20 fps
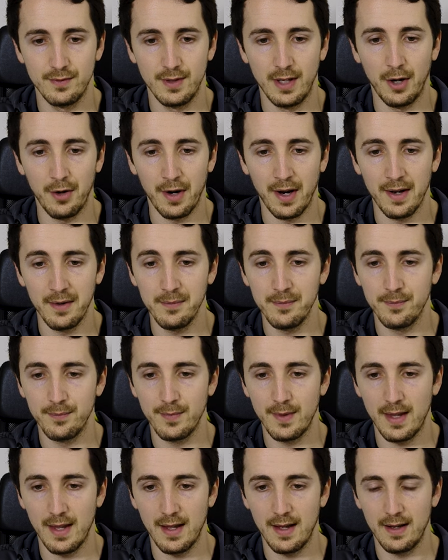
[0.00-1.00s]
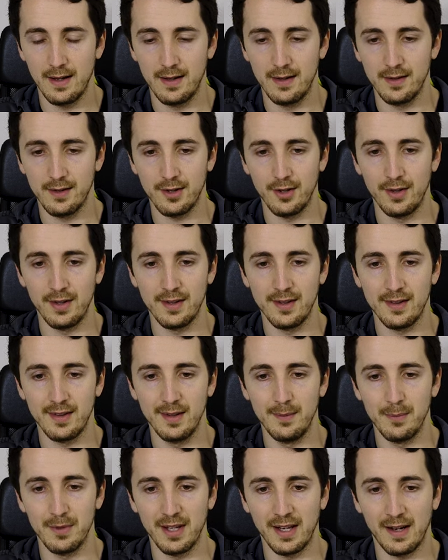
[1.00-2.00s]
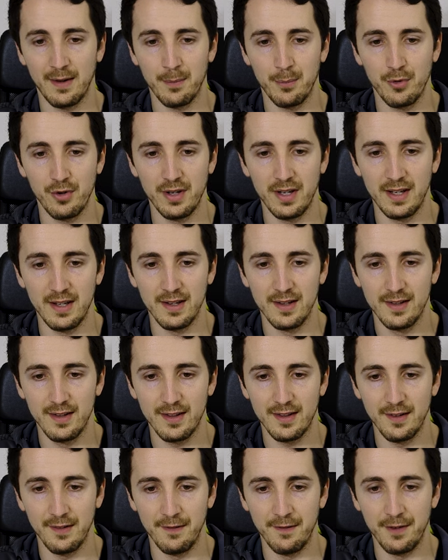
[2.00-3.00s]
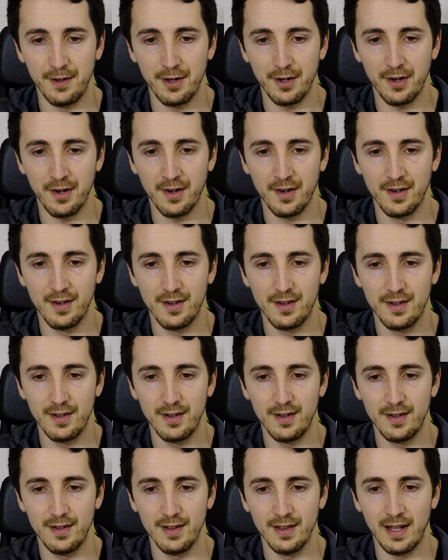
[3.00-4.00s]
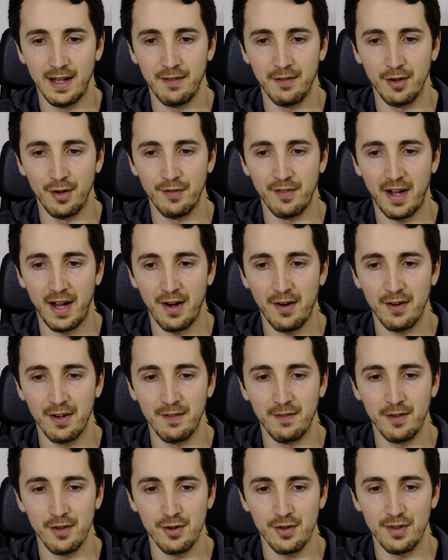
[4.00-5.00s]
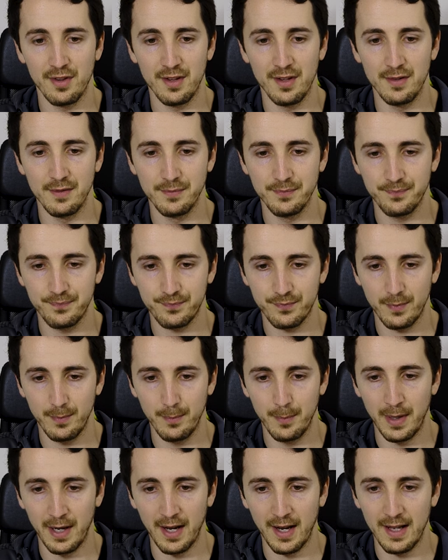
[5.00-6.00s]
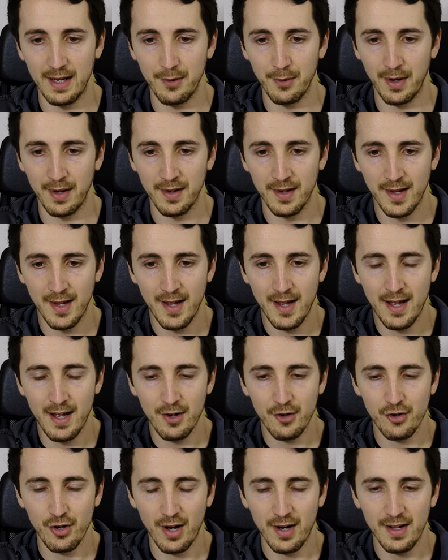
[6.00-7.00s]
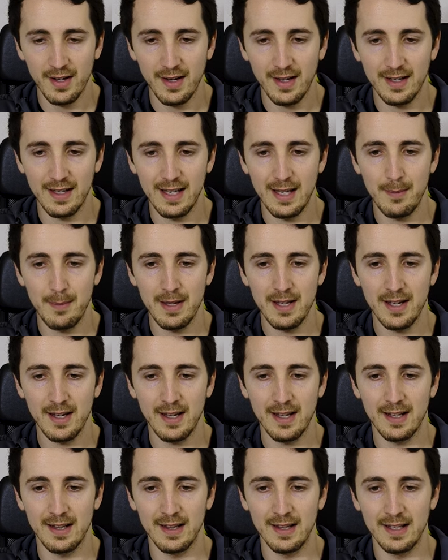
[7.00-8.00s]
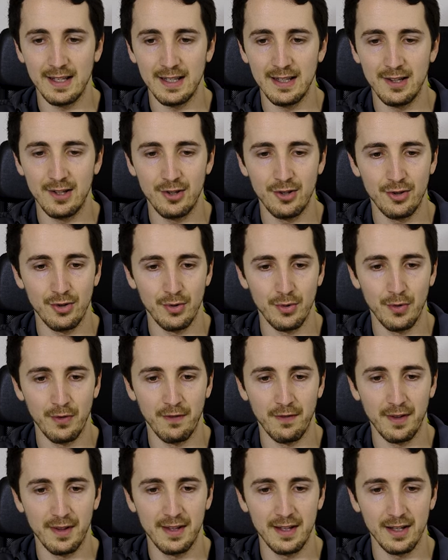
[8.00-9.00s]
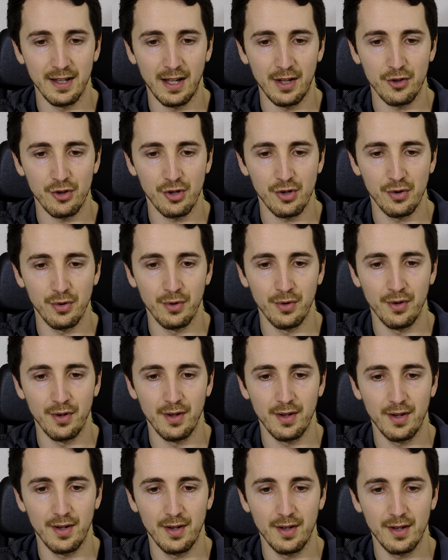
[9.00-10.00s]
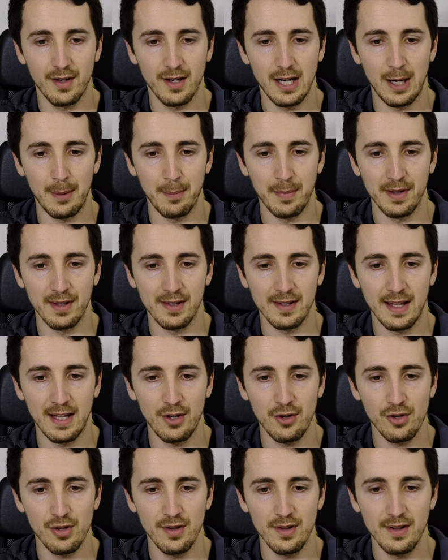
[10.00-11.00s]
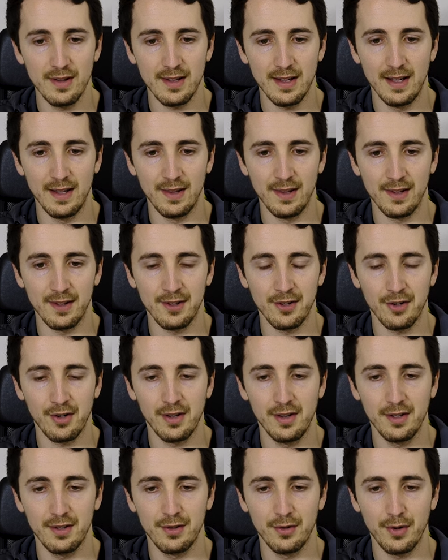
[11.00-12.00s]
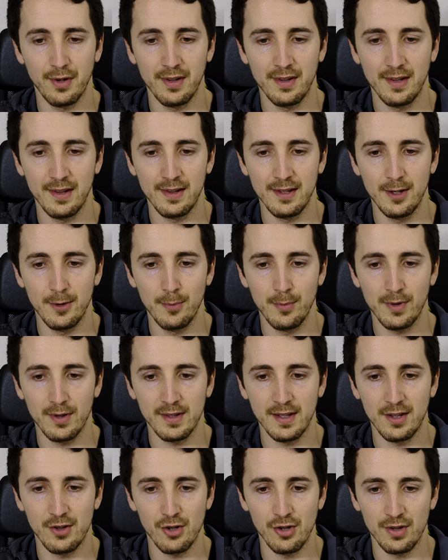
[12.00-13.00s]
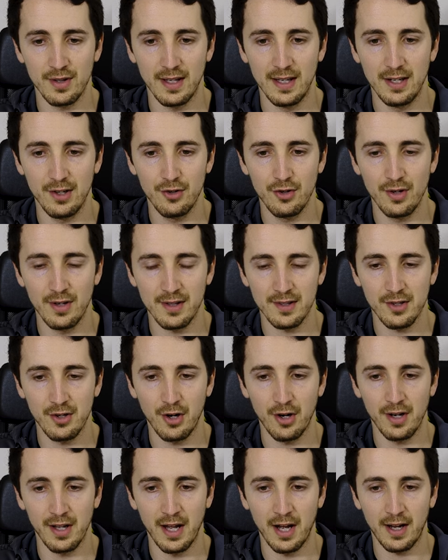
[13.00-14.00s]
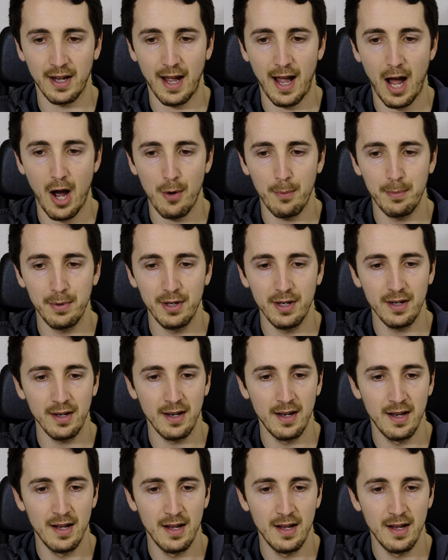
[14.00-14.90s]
All right. So this seems like a pretty severe level of iron deficiency. But anyway, chronic anemia can lead to physiological compensations in the circulatory system, such as increased cardiac output,